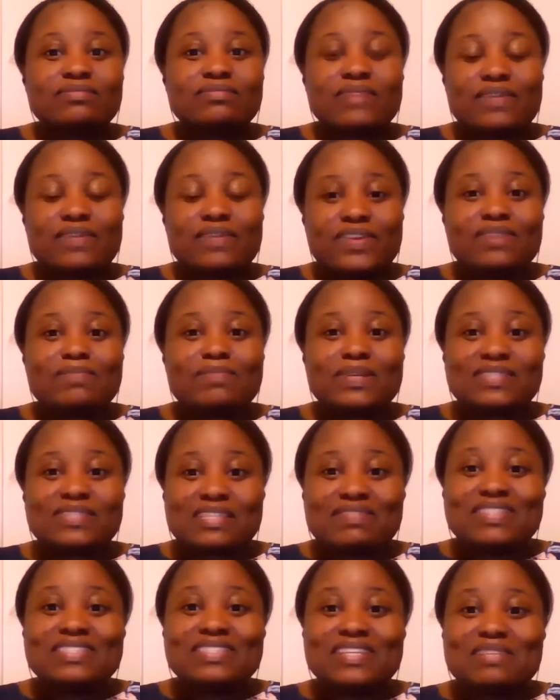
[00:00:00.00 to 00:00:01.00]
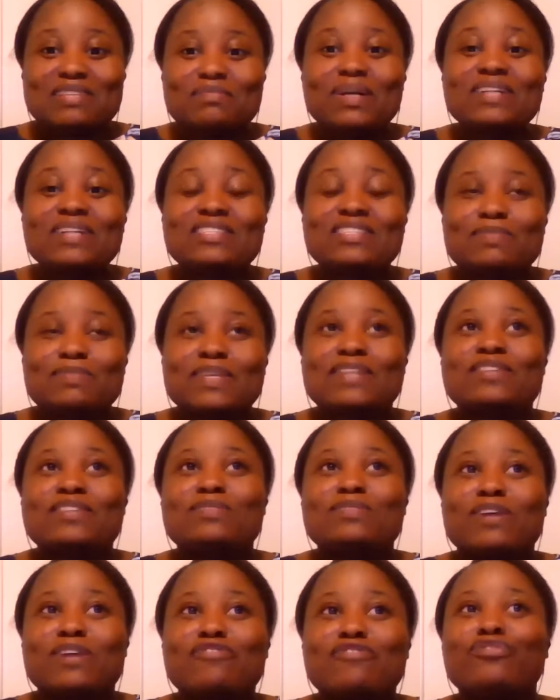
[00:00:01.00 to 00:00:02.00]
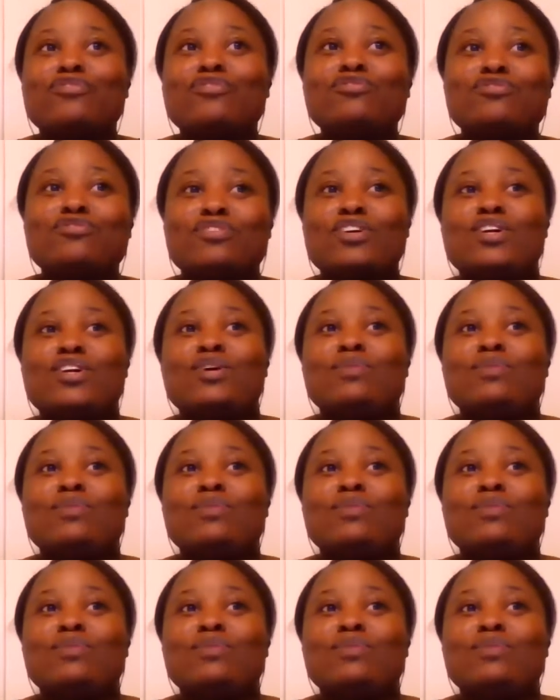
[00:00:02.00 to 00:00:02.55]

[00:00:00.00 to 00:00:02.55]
about 17 months, because my first